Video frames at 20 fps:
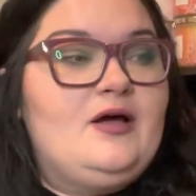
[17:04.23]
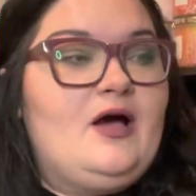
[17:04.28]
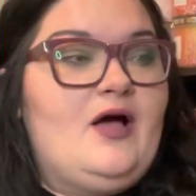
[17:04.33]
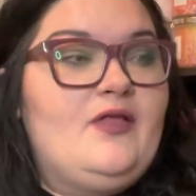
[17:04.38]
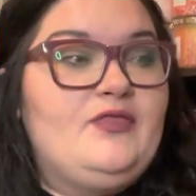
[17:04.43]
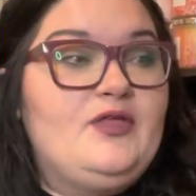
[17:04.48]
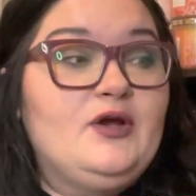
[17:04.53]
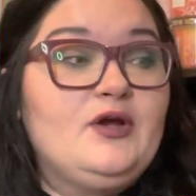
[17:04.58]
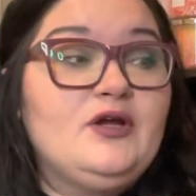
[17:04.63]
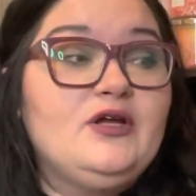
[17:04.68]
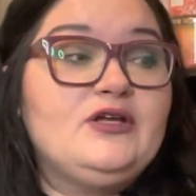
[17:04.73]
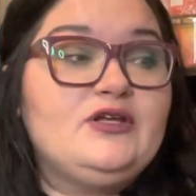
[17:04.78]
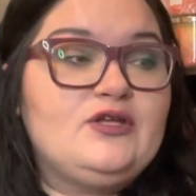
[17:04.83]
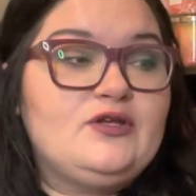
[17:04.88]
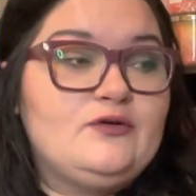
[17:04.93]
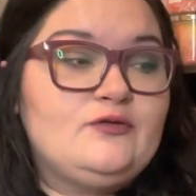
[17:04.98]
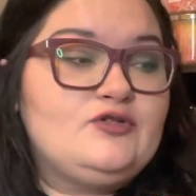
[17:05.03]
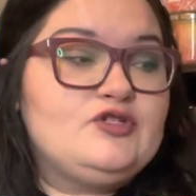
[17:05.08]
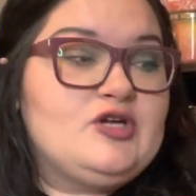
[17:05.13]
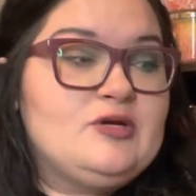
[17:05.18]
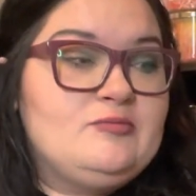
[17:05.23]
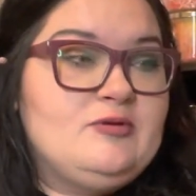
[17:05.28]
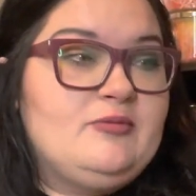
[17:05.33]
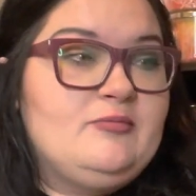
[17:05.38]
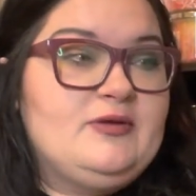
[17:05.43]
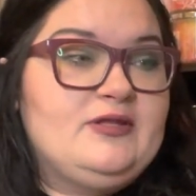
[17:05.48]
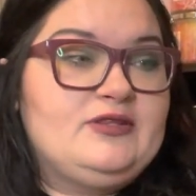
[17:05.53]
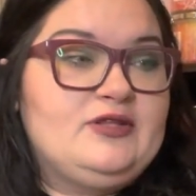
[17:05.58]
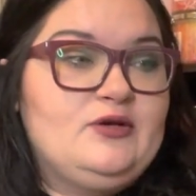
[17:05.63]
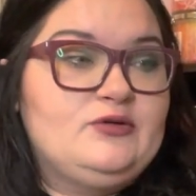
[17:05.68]
They're a huge
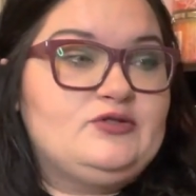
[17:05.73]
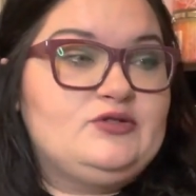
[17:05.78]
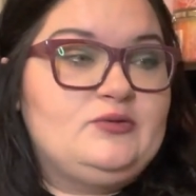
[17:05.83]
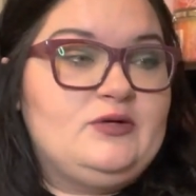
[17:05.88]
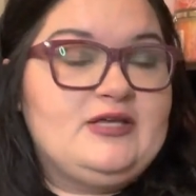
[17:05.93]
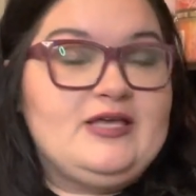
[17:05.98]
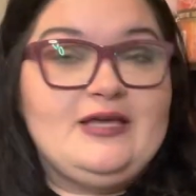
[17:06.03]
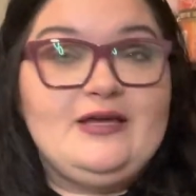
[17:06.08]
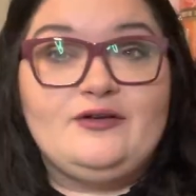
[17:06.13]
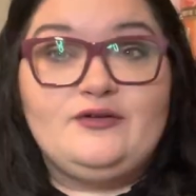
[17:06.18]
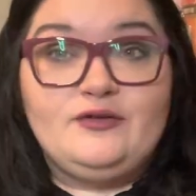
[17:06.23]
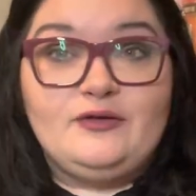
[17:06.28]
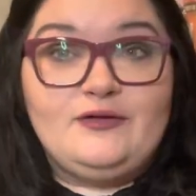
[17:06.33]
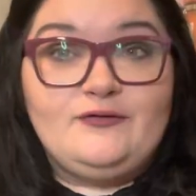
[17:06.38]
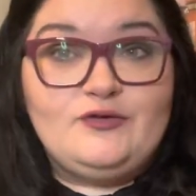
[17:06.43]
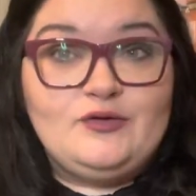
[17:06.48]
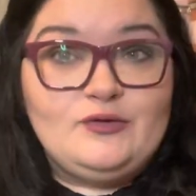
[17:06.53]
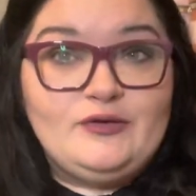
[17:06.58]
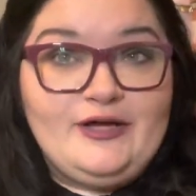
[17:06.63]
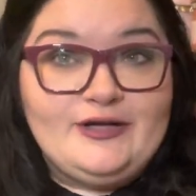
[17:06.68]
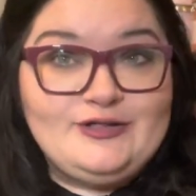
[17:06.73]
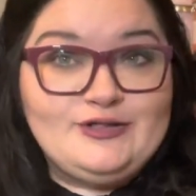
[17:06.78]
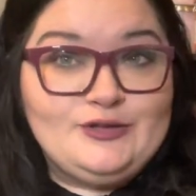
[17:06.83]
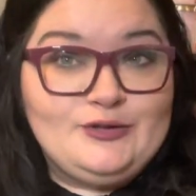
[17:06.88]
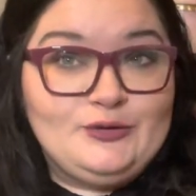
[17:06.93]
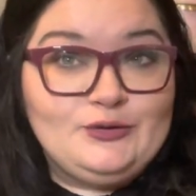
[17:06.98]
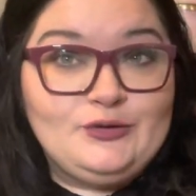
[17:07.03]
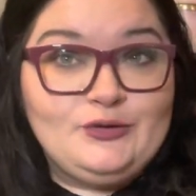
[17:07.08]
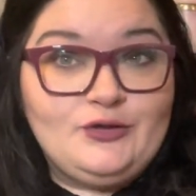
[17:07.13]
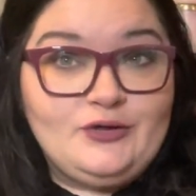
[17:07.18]
commitment though to a candle if you like to
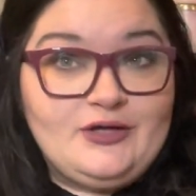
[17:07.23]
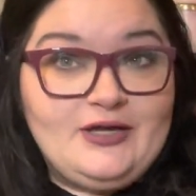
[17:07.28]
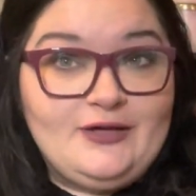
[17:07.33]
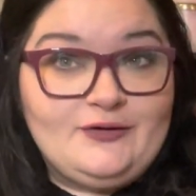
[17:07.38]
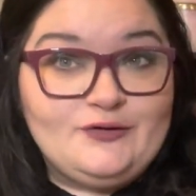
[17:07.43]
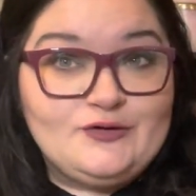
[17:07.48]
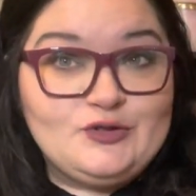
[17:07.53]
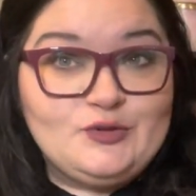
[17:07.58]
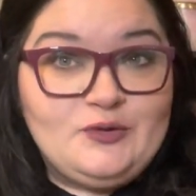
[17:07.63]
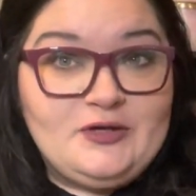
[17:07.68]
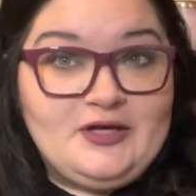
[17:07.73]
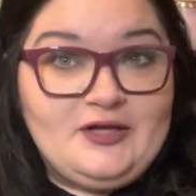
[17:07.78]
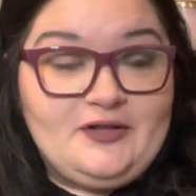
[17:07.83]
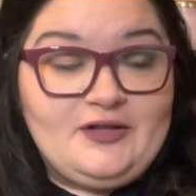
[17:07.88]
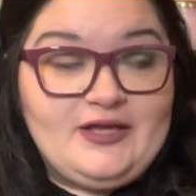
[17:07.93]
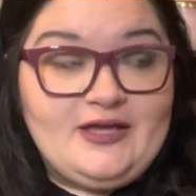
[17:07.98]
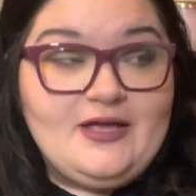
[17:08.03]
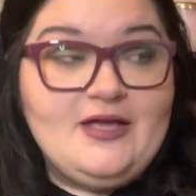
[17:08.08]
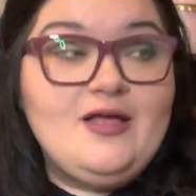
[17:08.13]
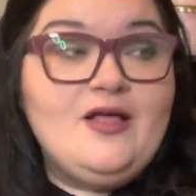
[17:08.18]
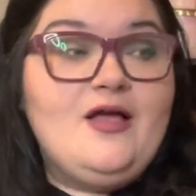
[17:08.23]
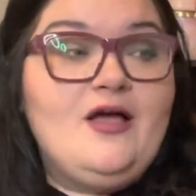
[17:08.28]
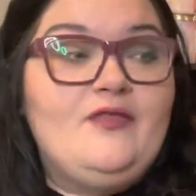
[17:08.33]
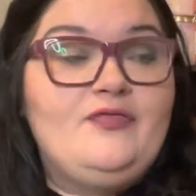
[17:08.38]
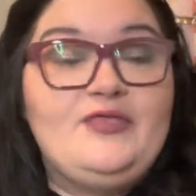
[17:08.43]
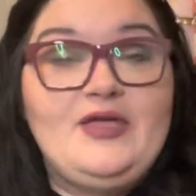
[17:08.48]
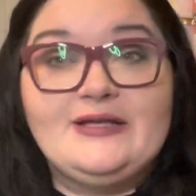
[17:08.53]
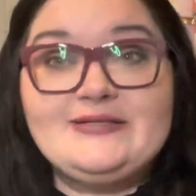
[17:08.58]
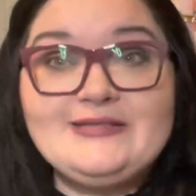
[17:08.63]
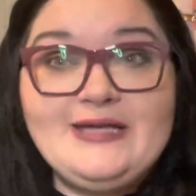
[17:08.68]
go through your candles quickly.
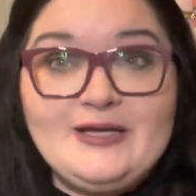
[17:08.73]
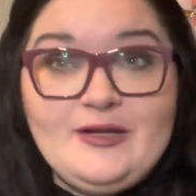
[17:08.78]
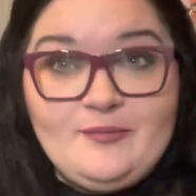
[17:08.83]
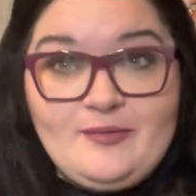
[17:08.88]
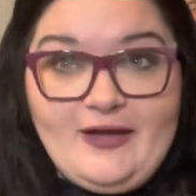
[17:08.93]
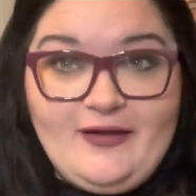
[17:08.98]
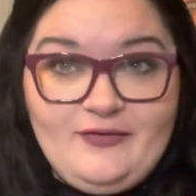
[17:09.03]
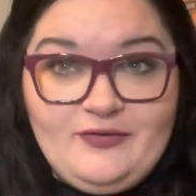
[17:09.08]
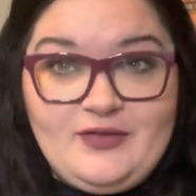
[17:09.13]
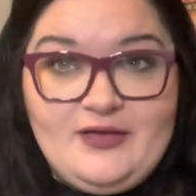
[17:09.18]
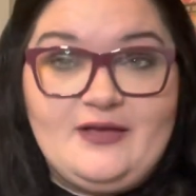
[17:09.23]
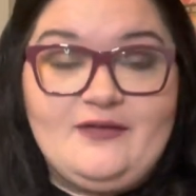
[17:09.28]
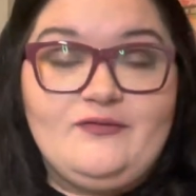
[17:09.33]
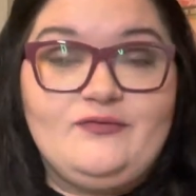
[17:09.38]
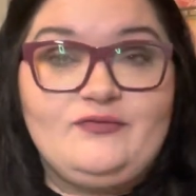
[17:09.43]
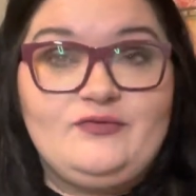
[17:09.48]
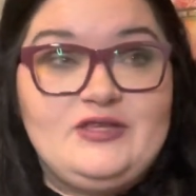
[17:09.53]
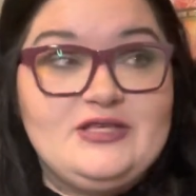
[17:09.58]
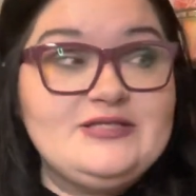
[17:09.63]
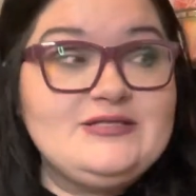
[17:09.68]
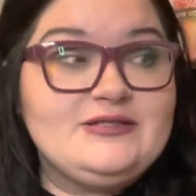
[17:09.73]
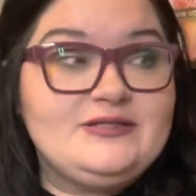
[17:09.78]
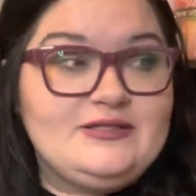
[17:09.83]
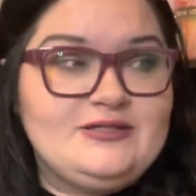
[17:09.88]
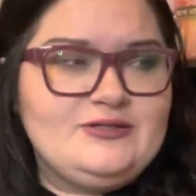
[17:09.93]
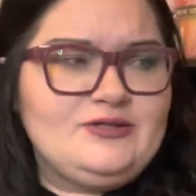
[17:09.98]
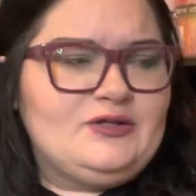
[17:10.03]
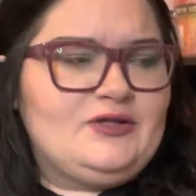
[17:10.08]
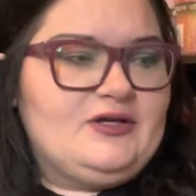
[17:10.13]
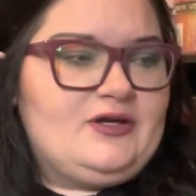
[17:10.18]
That's not a bad thing. This,
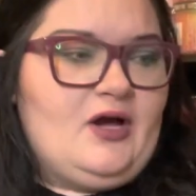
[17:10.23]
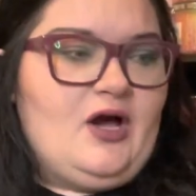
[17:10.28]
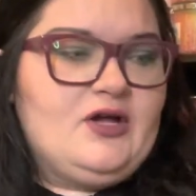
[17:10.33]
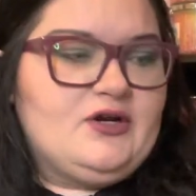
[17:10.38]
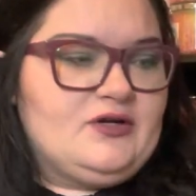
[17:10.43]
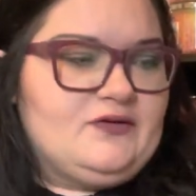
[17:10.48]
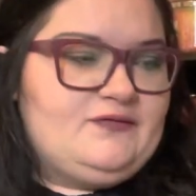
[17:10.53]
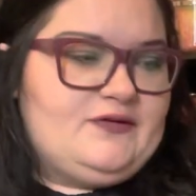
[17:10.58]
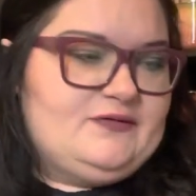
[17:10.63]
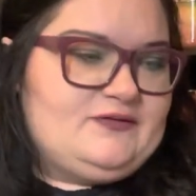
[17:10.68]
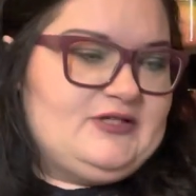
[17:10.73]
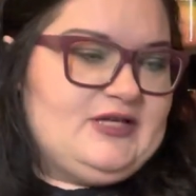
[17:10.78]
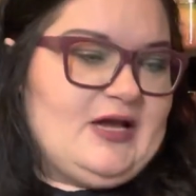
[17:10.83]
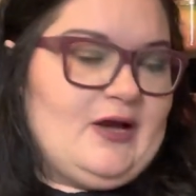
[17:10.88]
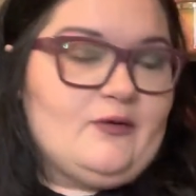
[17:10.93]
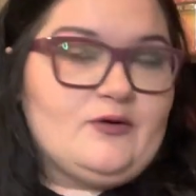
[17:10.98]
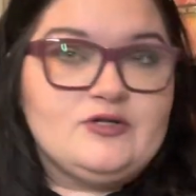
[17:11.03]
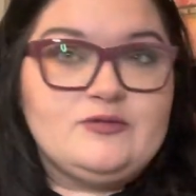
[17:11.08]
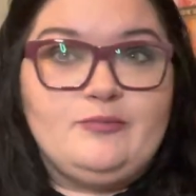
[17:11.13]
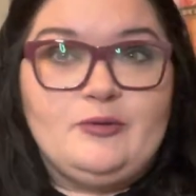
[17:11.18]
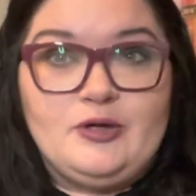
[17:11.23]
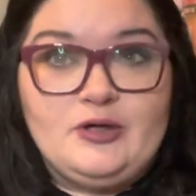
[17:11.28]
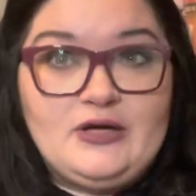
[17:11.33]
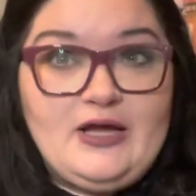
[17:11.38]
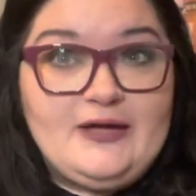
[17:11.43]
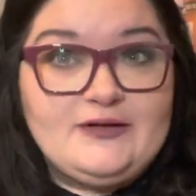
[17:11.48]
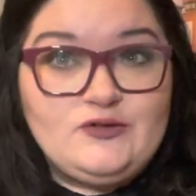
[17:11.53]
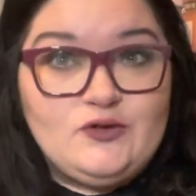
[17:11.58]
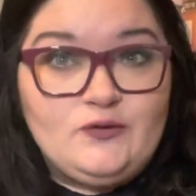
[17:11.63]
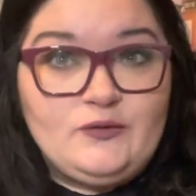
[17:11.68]
these are like 150 hours burnt.
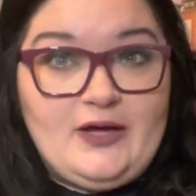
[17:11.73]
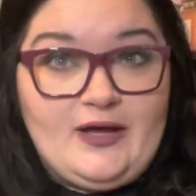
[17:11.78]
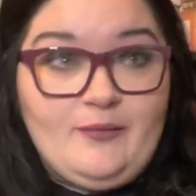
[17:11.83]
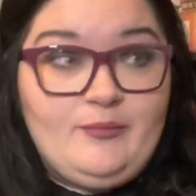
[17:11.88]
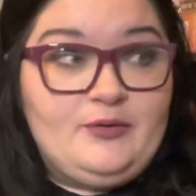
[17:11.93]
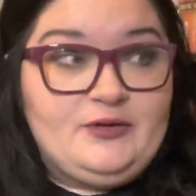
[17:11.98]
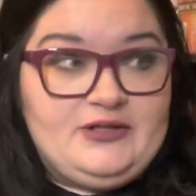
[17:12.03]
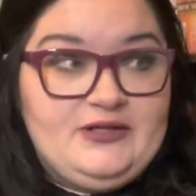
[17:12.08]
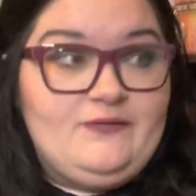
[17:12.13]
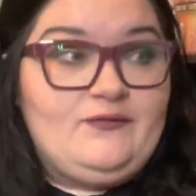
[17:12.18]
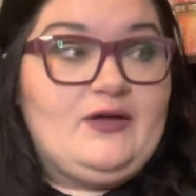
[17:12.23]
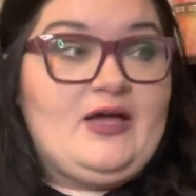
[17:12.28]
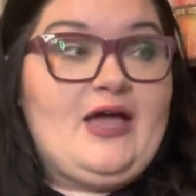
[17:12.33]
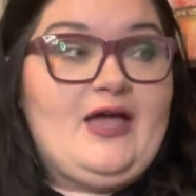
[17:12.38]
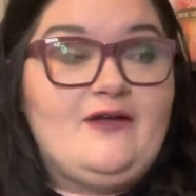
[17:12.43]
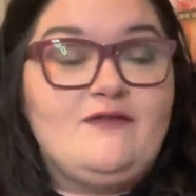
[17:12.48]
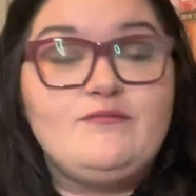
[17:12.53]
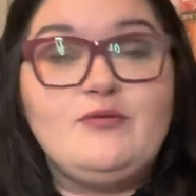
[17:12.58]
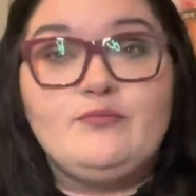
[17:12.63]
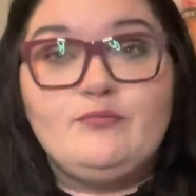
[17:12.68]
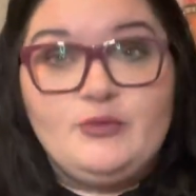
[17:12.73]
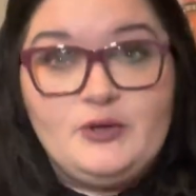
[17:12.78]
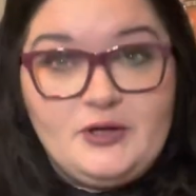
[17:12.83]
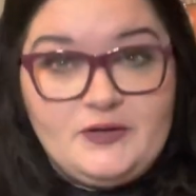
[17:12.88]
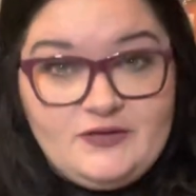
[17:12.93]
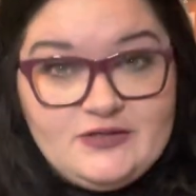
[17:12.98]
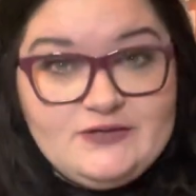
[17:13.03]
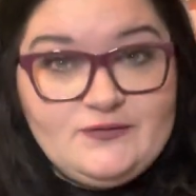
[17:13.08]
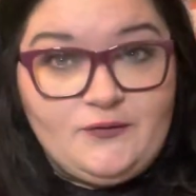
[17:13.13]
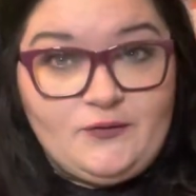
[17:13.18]
I don't, I believe it. I've been burning
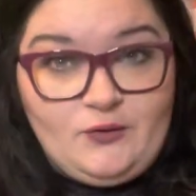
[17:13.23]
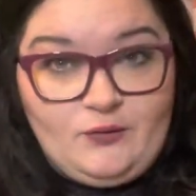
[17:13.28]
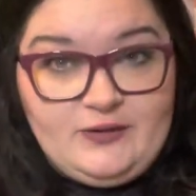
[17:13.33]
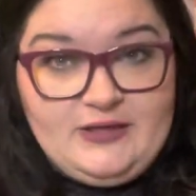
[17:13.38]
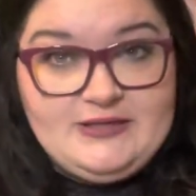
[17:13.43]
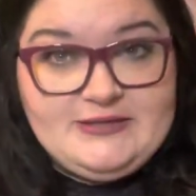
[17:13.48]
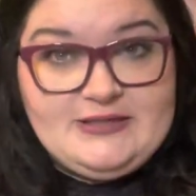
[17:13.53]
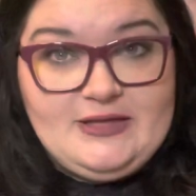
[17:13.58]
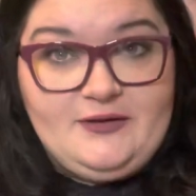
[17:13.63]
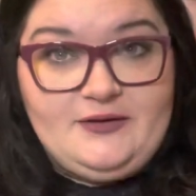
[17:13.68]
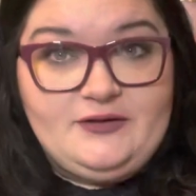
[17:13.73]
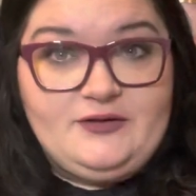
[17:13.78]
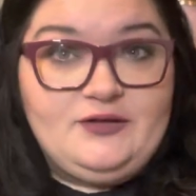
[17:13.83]
these for a week solid.